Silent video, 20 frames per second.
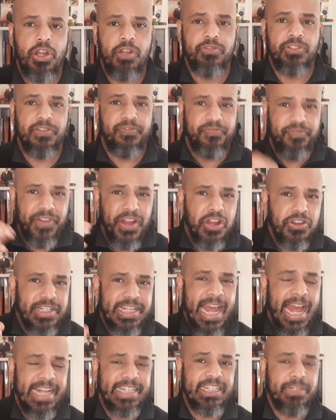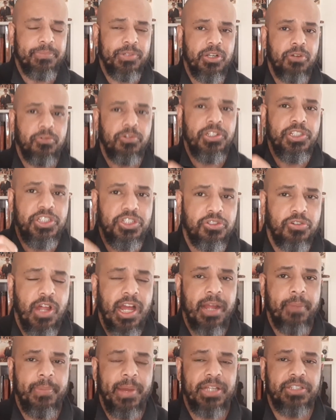It was a fear tactic, but they're really
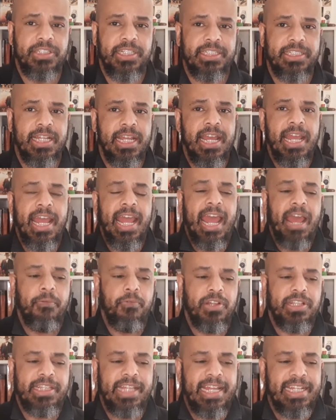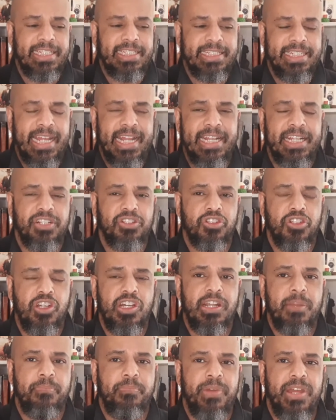strong about this. And what they said is
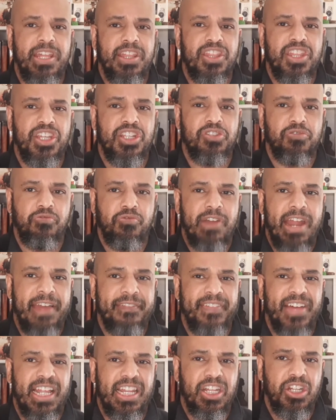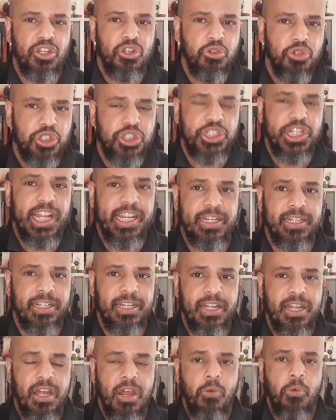going to be this revolution.
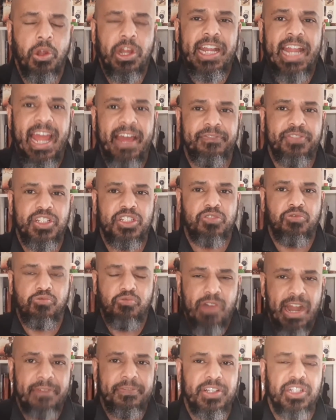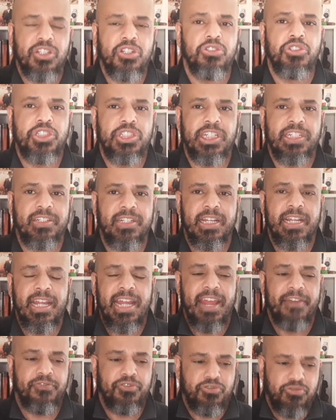We're going to have this revolution.
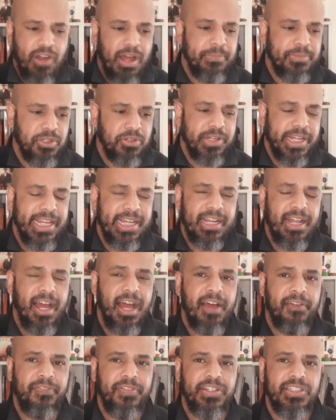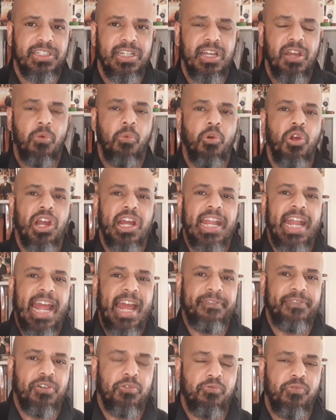If Trump don't get in the office, we're going to
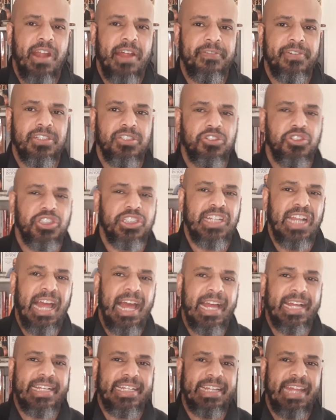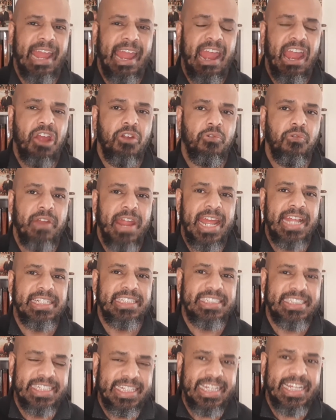have a revolution. I
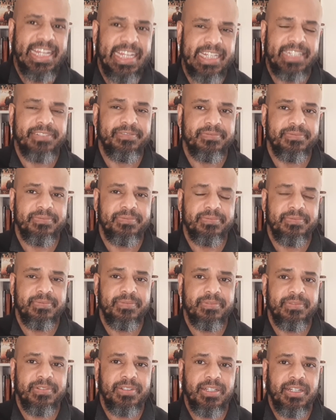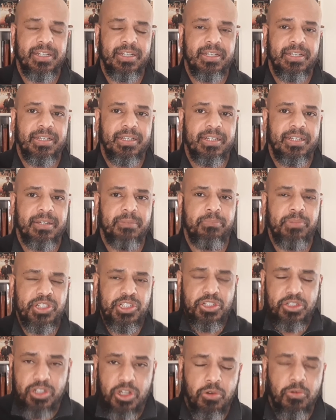guarantee.
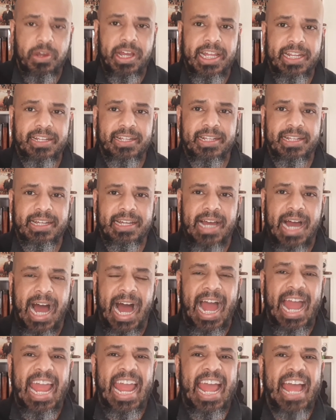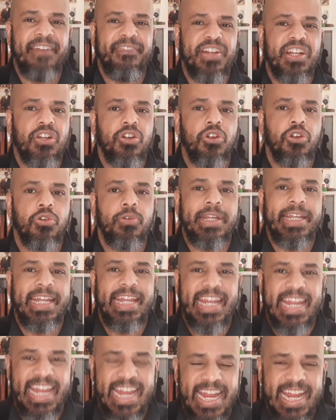But you know what? I haven't heard
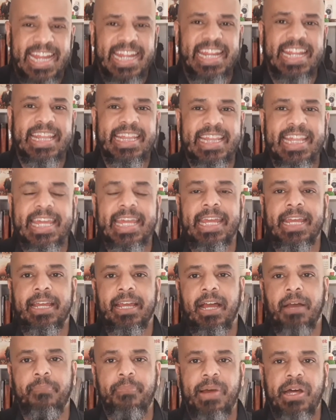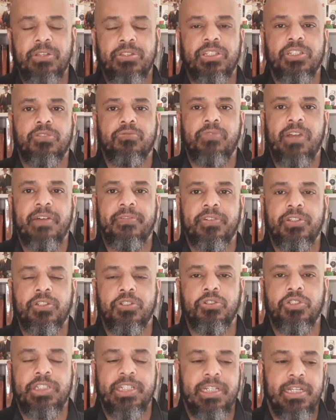anything about this
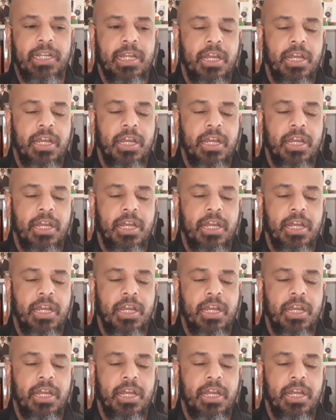revolution.